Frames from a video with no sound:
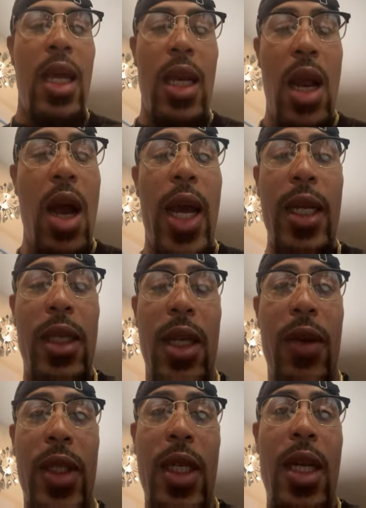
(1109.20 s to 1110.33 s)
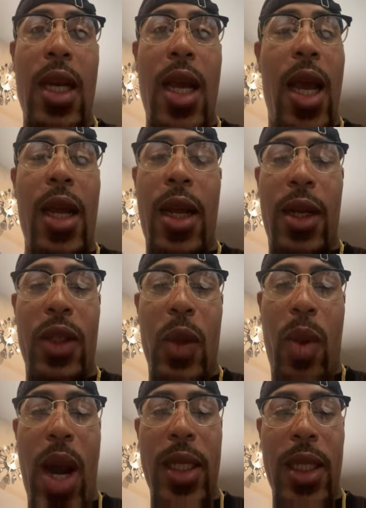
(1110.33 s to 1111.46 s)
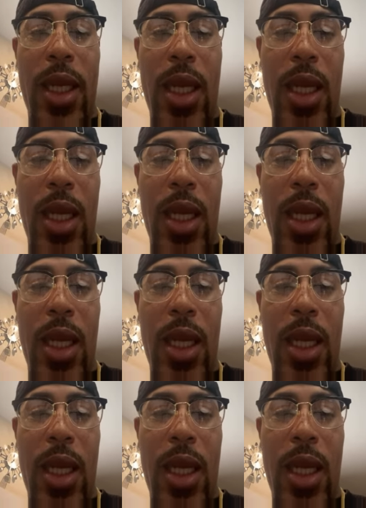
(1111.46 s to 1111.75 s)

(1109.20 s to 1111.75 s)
No, Auntie Christina not in here, surprisingly.